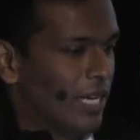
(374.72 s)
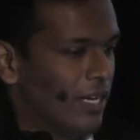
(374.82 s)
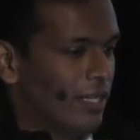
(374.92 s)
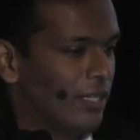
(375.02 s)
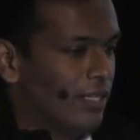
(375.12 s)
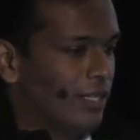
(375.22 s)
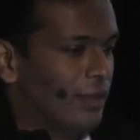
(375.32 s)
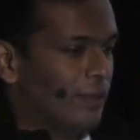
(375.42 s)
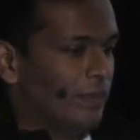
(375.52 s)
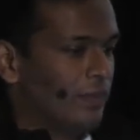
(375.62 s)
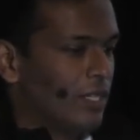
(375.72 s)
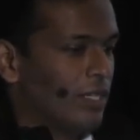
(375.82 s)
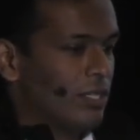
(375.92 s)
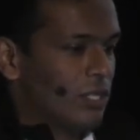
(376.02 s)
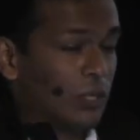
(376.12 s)
And
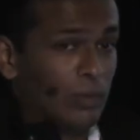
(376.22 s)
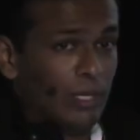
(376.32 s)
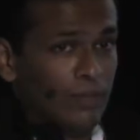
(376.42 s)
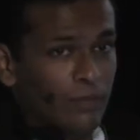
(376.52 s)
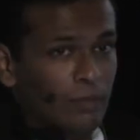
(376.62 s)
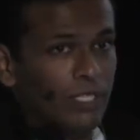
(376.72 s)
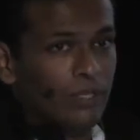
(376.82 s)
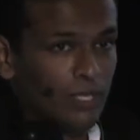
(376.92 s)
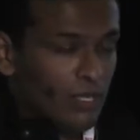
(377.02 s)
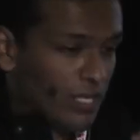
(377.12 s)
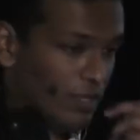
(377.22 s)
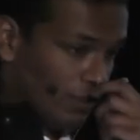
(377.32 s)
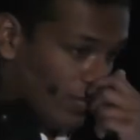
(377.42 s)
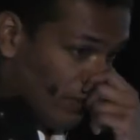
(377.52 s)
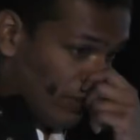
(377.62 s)
so in February
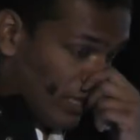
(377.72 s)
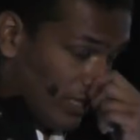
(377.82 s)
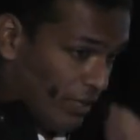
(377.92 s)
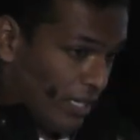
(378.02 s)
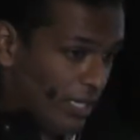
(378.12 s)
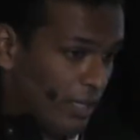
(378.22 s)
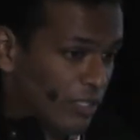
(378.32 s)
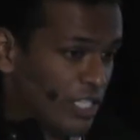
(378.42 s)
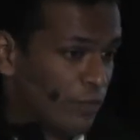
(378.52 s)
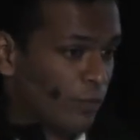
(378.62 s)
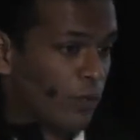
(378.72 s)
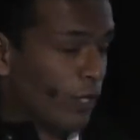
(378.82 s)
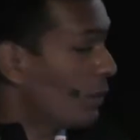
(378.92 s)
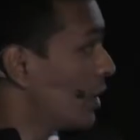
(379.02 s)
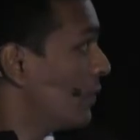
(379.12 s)
2017,
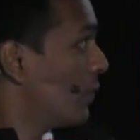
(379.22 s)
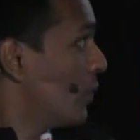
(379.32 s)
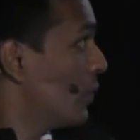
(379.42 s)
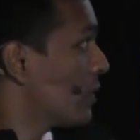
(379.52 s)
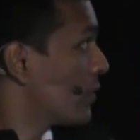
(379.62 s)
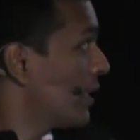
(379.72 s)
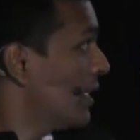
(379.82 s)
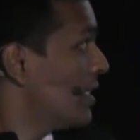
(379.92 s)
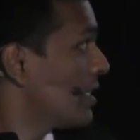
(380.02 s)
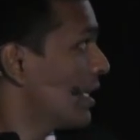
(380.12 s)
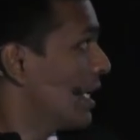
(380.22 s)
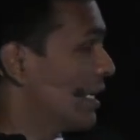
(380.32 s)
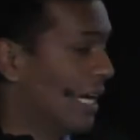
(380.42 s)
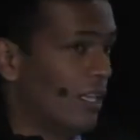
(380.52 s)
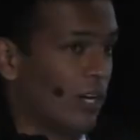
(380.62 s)
TensorFlow 1.0 was released,
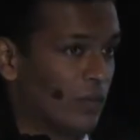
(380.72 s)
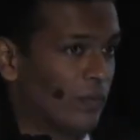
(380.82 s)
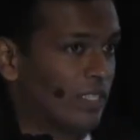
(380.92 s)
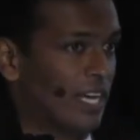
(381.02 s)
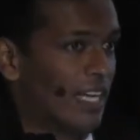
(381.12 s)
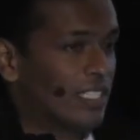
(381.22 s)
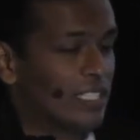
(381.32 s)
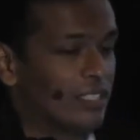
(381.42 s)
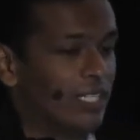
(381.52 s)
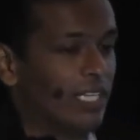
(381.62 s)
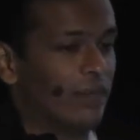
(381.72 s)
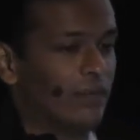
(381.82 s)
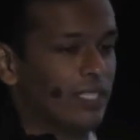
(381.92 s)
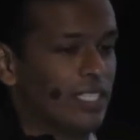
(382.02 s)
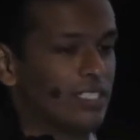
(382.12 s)
and along with that, they
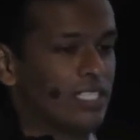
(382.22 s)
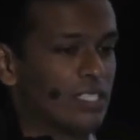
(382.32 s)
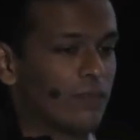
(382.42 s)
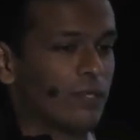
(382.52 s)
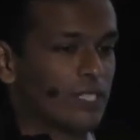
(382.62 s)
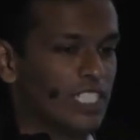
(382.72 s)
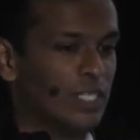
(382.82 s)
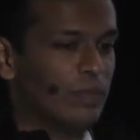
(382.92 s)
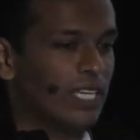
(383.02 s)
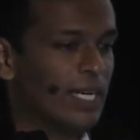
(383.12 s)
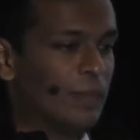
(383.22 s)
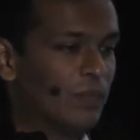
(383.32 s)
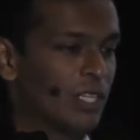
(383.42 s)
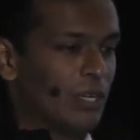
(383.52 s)
released TensorFlow C API.